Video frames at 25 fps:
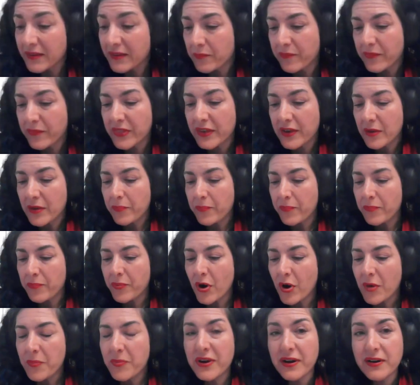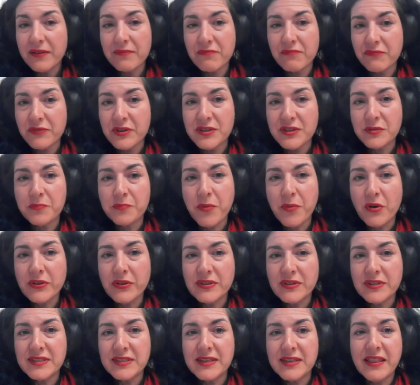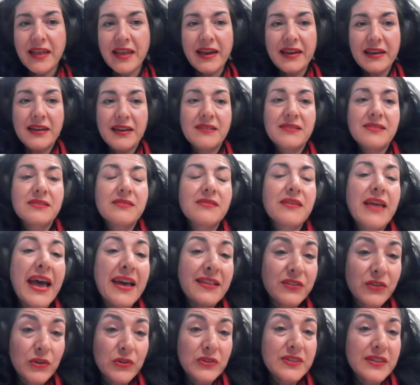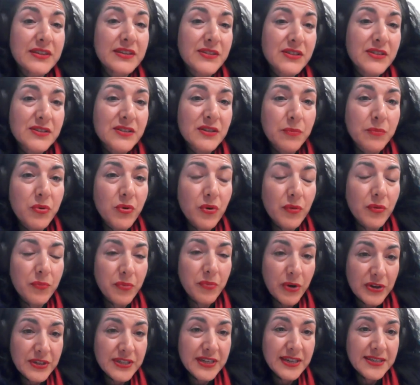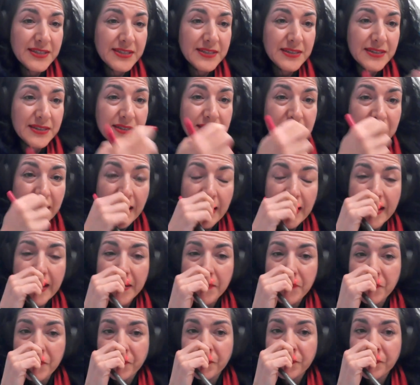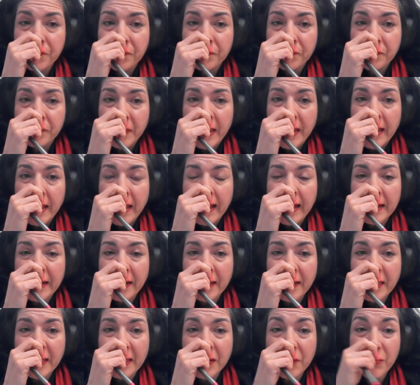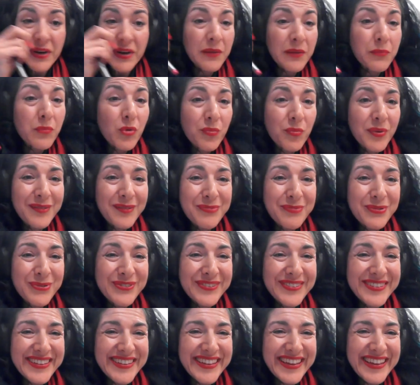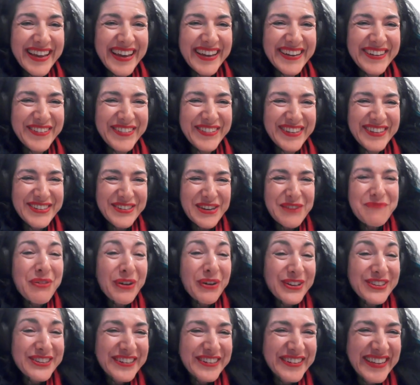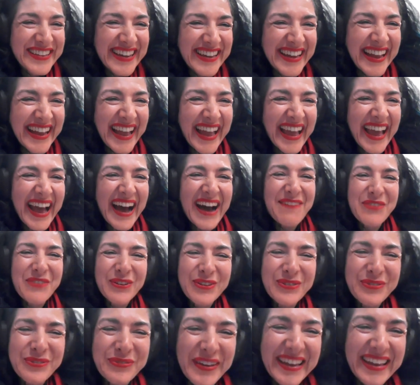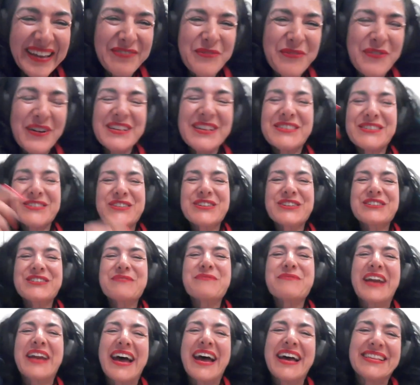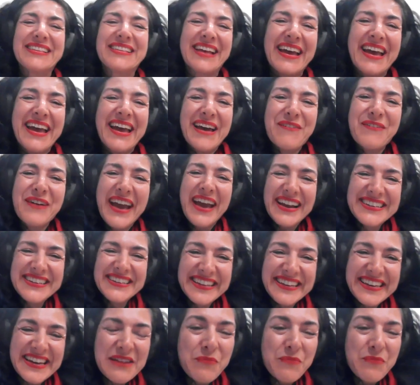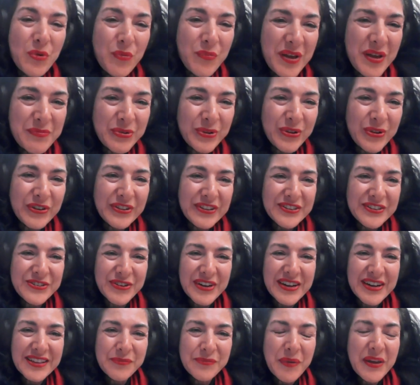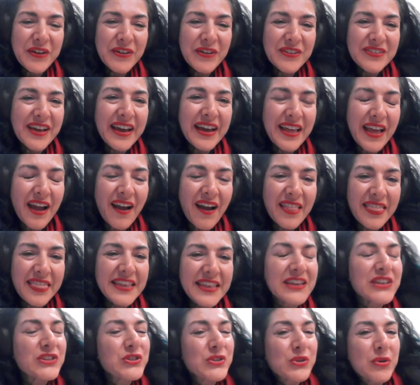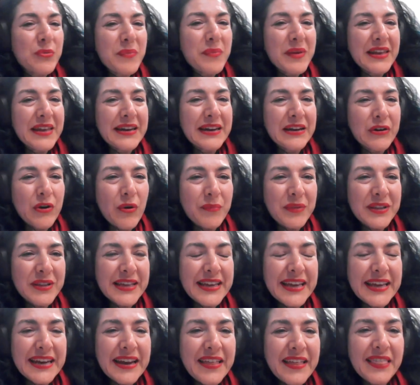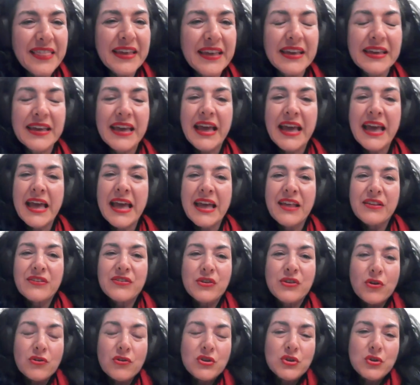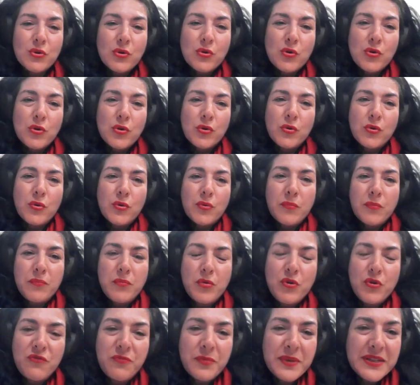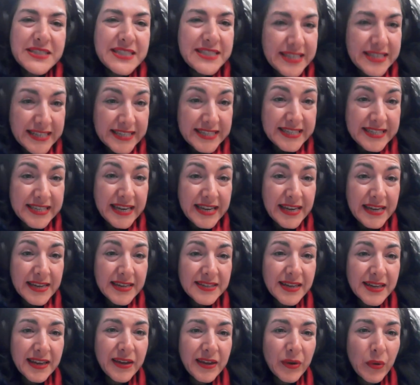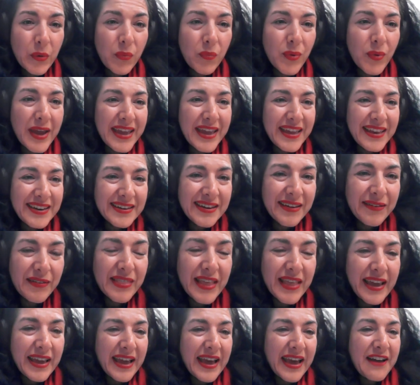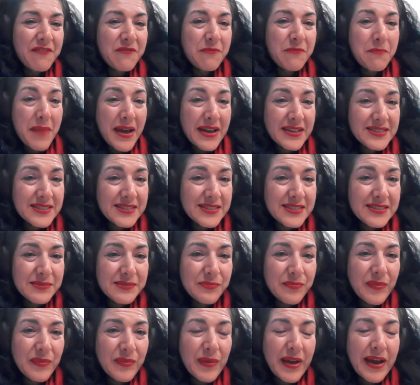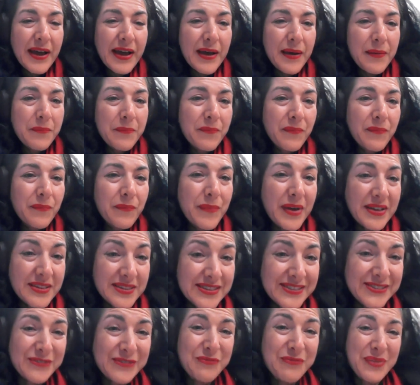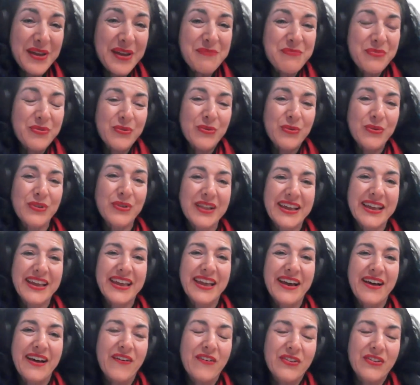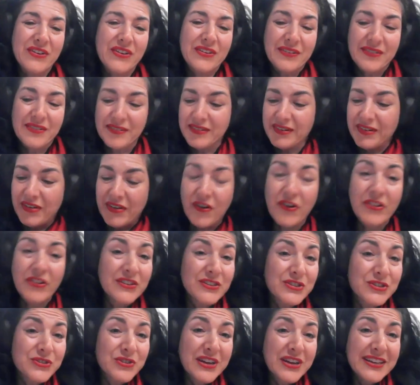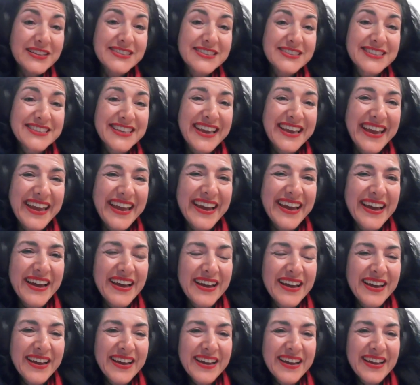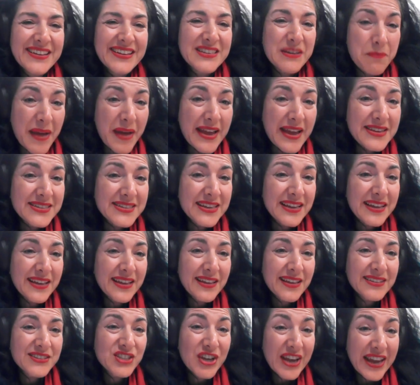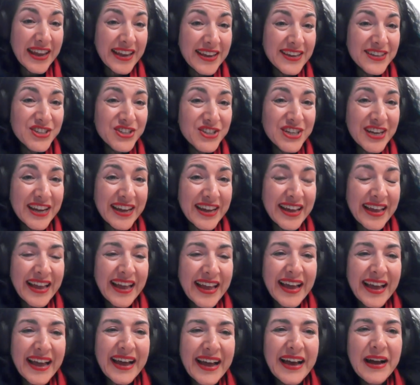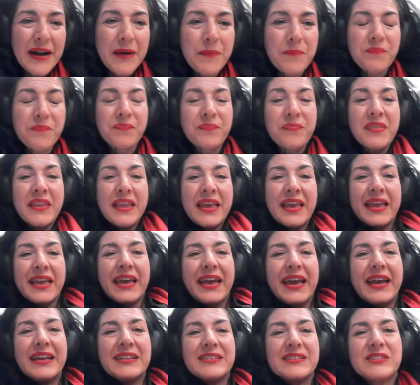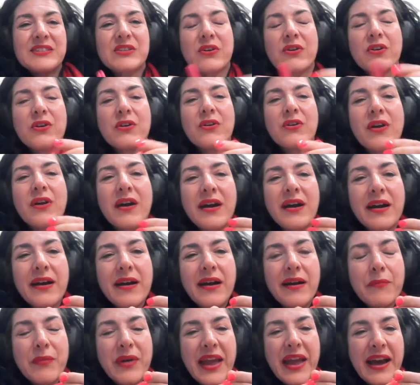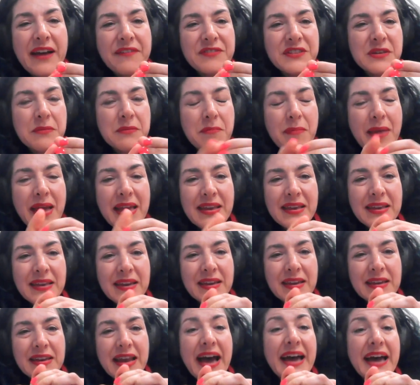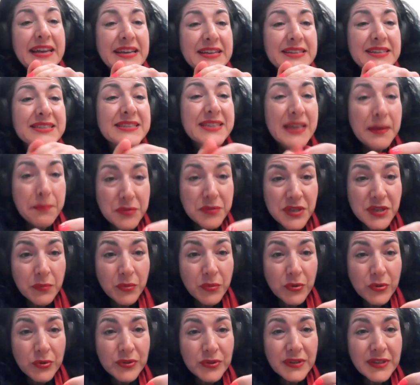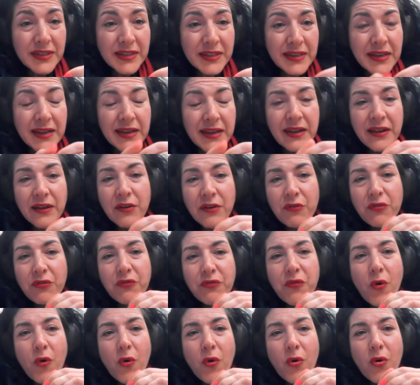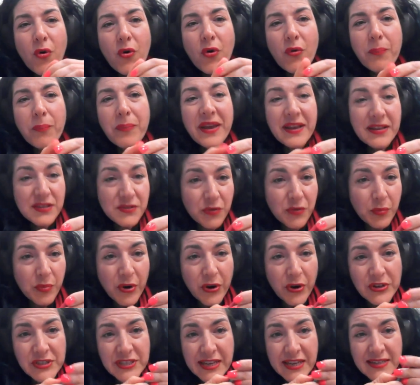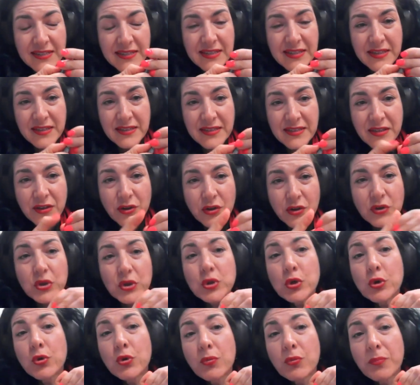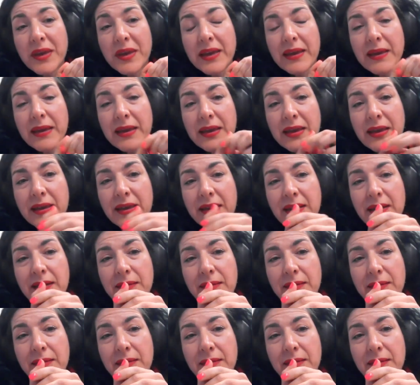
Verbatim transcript: that the appropriate response to that is, as you said, to support protesters. Um, and I think we need more people out on the street personally. I'm not speaking for my institution, but as we actually need more people on the streets because I, I think it should be an anomaly. And I think social movements succeed when they have mass um, masses of people on on the streets uh, demanding change. Um, and so we have to make it unacceptable for peaceful protesters to be